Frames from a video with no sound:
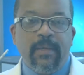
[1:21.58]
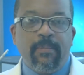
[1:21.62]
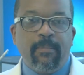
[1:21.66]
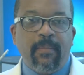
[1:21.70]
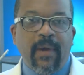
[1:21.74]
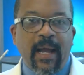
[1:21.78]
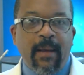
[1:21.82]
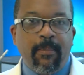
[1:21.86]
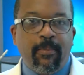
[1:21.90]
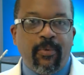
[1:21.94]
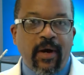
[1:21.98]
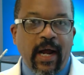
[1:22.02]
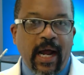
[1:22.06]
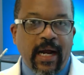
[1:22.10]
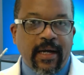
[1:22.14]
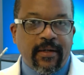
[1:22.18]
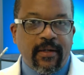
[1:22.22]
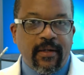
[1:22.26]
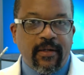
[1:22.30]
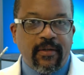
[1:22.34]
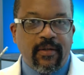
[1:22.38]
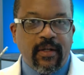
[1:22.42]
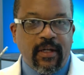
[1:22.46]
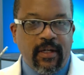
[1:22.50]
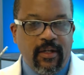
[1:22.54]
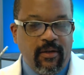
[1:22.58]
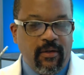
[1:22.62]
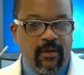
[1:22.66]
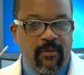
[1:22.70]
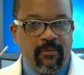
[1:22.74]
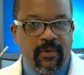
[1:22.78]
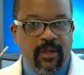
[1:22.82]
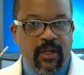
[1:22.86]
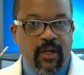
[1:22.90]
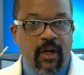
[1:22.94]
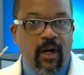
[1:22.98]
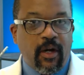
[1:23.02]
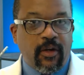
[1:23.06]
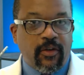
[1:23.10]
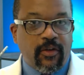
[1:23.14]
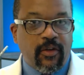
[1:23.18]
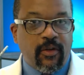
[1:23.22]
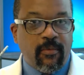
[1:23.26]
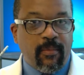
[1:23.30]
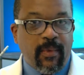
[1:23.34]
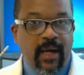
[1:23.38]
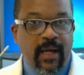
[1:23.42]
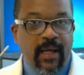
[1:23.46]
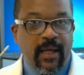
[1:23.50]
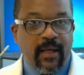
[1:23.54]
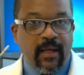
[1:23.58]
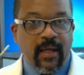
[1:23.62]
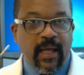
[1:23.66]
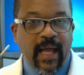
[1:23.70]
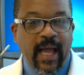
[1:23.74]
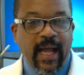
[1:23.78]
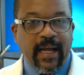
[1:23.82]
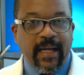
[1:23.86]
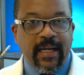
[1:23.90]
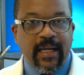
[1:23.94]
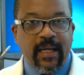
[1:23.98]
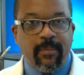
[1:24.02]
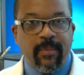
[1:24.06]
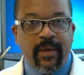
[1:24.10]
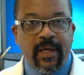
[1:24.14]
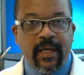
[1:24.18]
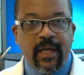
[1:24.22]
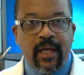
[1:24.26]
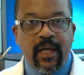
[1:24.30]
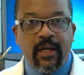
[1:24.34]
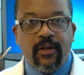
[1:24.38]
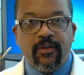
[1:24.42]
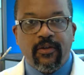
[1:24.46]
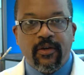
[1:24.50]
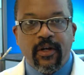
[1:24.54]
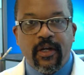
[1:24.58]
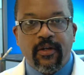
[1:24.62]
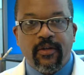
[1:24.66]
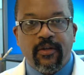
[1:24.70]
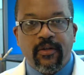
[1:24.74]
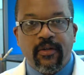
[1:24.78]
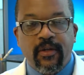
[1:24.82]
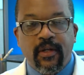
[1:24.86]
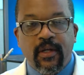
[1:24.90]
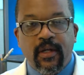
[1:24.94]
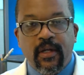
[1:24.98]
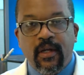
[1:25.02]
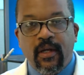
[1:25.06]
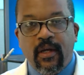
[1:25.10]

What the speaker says: In my practice, and in regards to my academic interests,